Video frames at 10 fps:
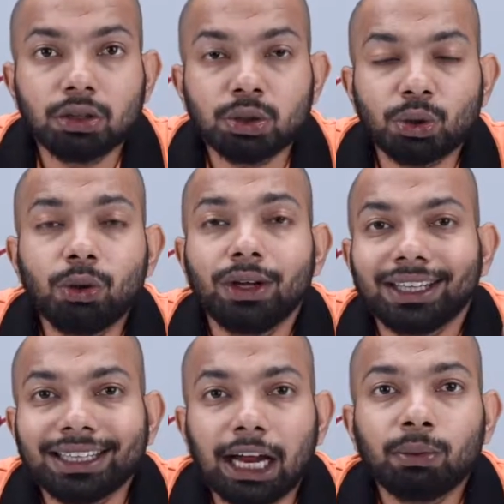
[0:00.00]
So
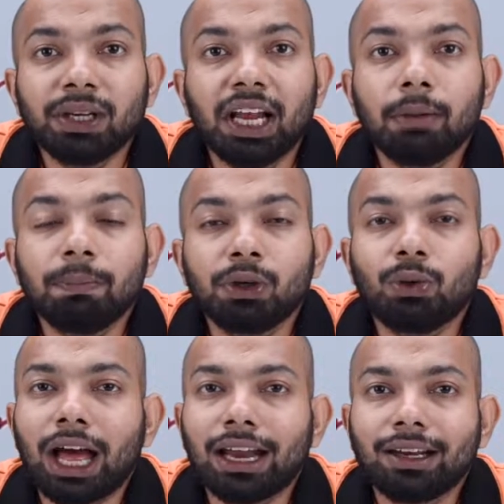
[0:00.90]
that will help you
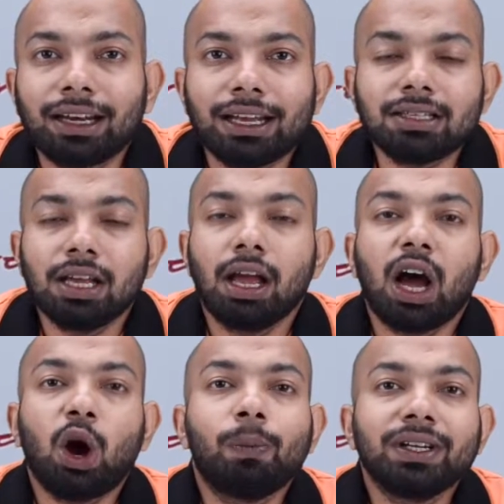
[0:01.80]
to analyze
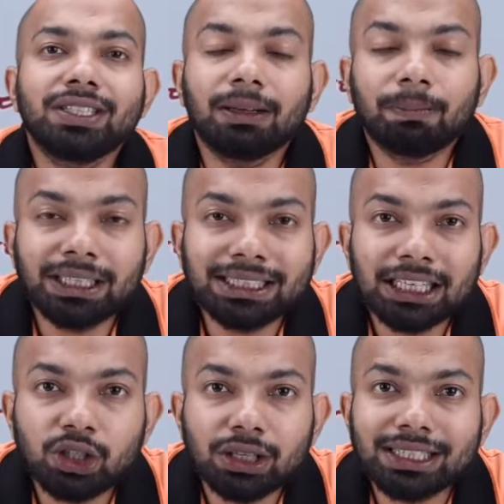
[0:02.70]
how much
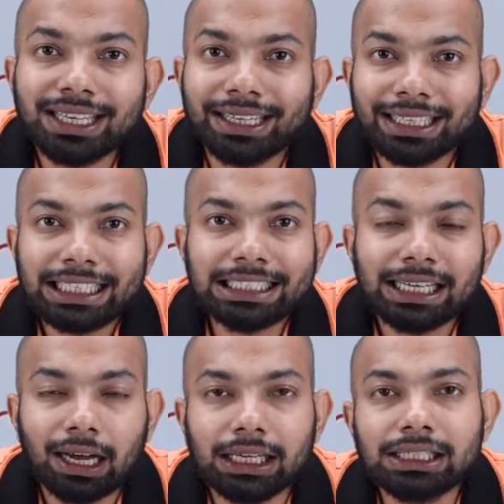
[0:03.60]
depreciation is getting
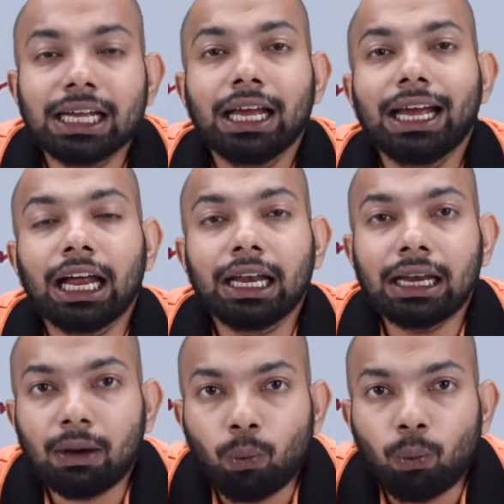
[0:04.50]
charged and